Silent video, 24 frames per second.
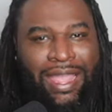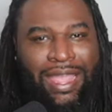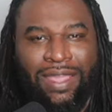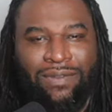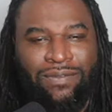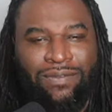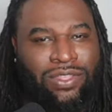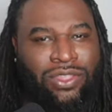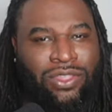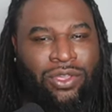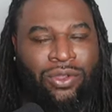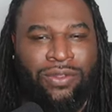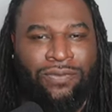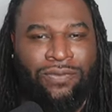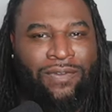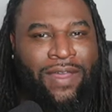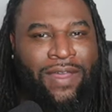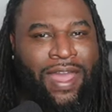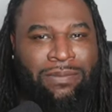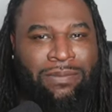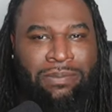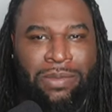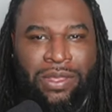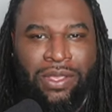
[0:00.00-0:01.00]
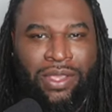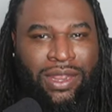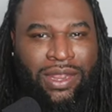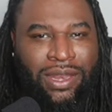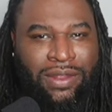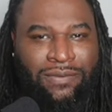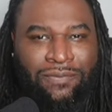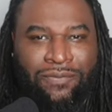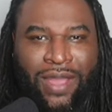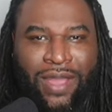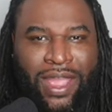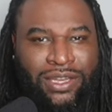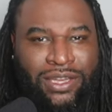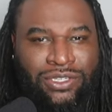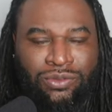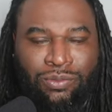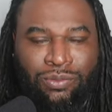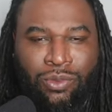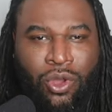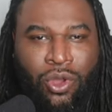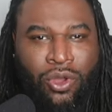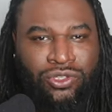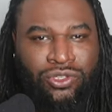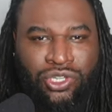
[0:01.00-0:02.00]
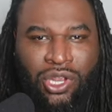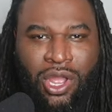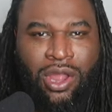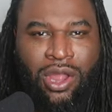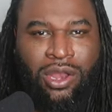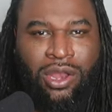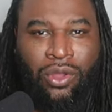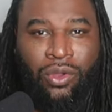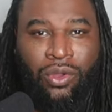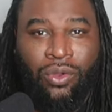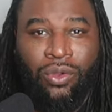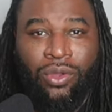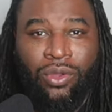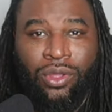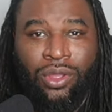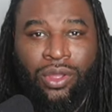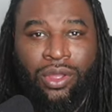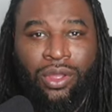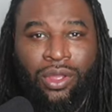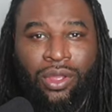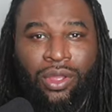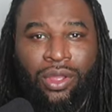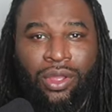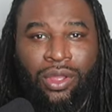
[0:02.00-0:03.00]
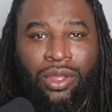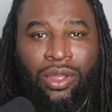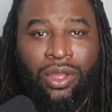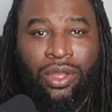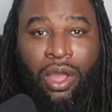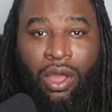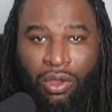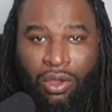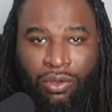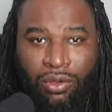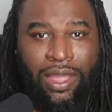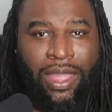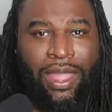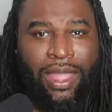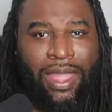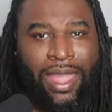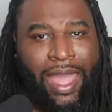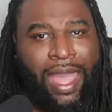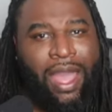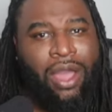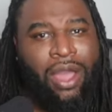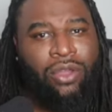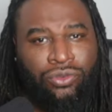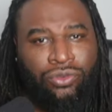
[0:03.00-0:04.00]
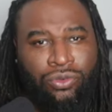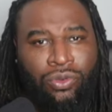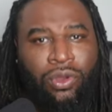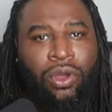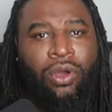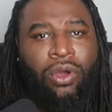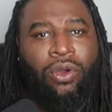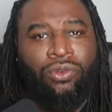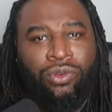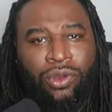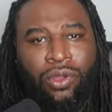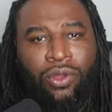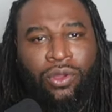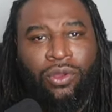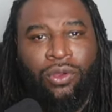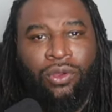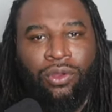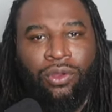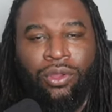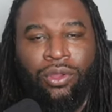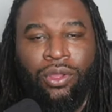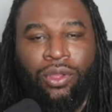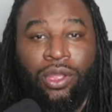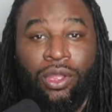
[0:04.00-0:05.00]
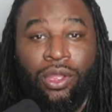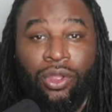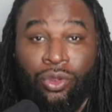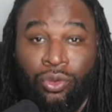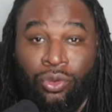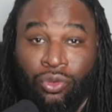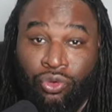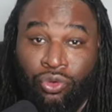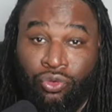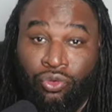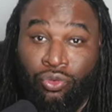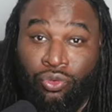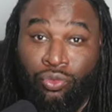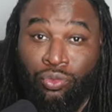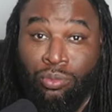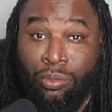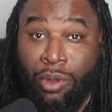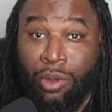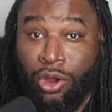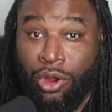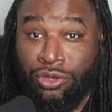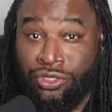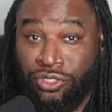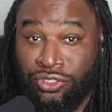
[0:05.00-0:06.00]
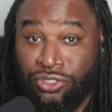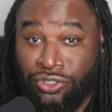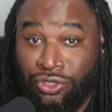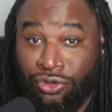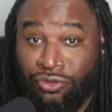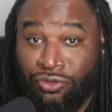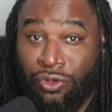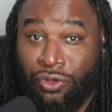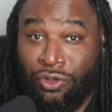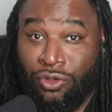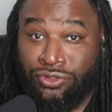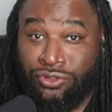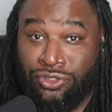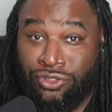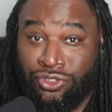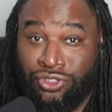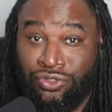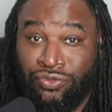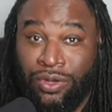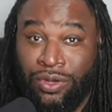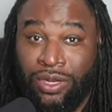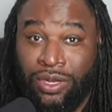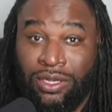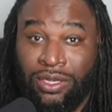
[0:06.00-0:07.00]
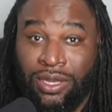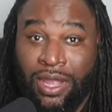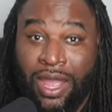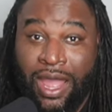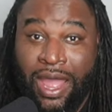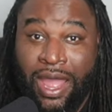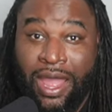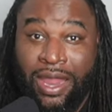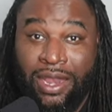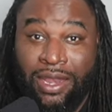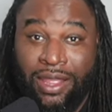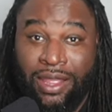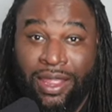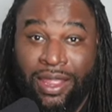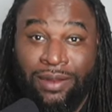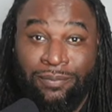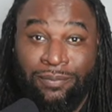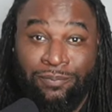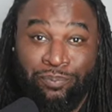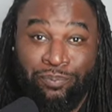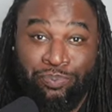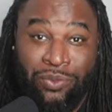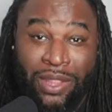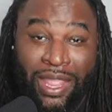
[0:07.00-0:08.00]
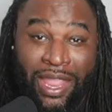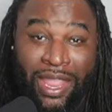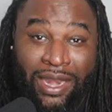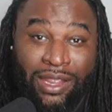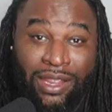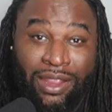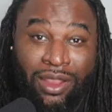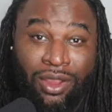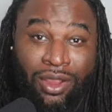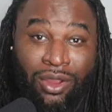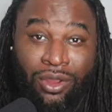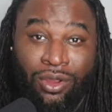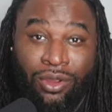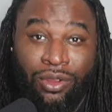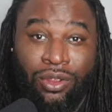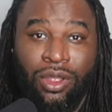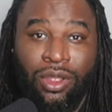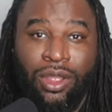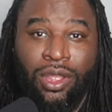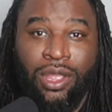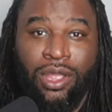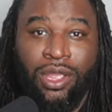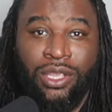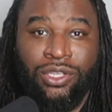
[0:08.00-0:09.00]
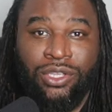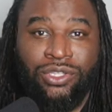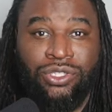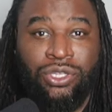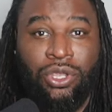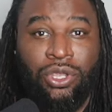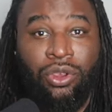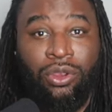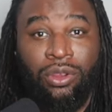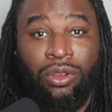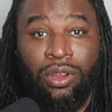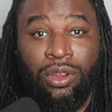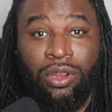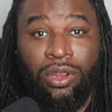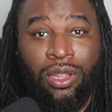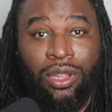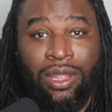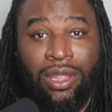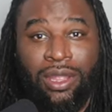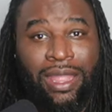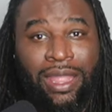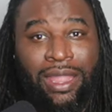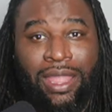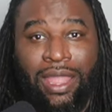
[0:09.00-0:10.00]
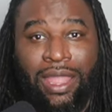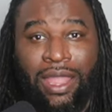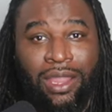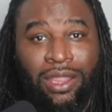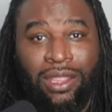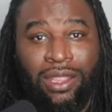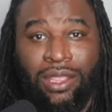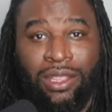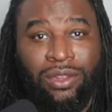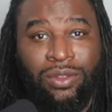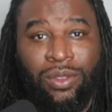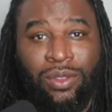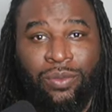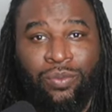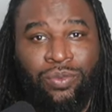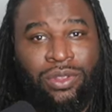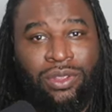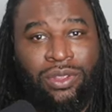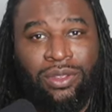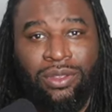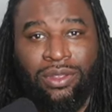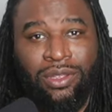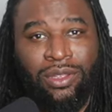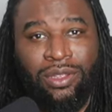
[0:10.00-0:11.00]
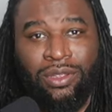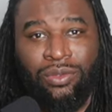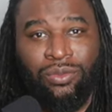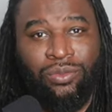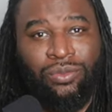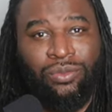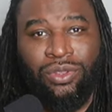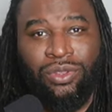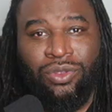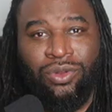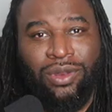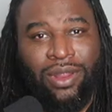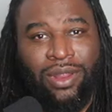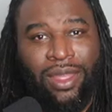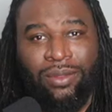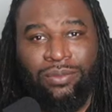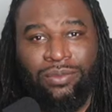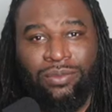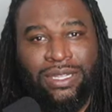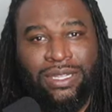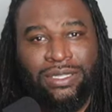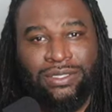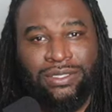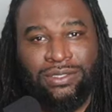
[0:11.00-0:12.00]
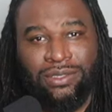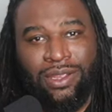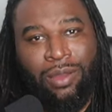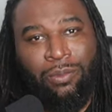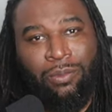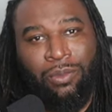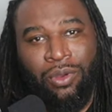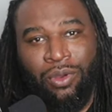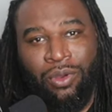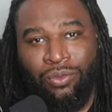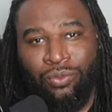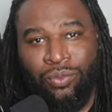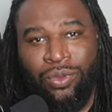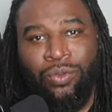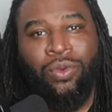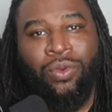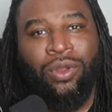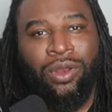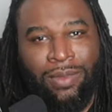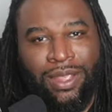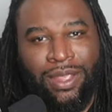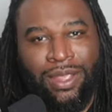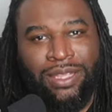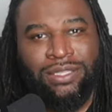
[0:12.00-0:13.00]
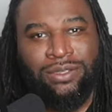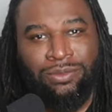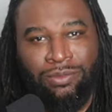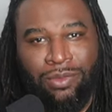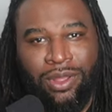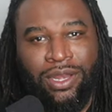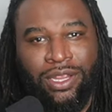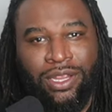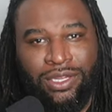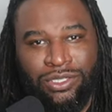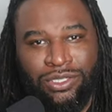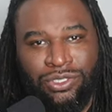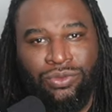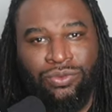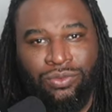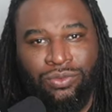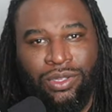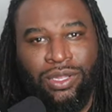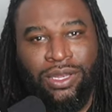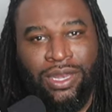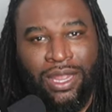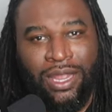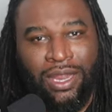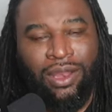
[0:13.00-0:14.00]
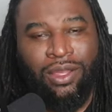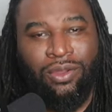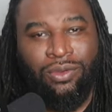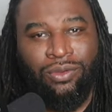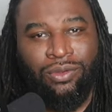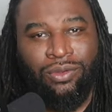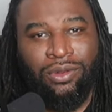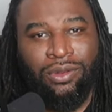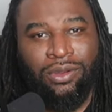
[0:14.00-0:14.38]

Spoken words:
give you $35 million to fight Jermall Charlo. Okay, Al, you hold on. Marches across the street to holler at Eddie Hearn. Sir, I can't give you. Well, you not. Listen, come on. We want to make some money too, Canelo.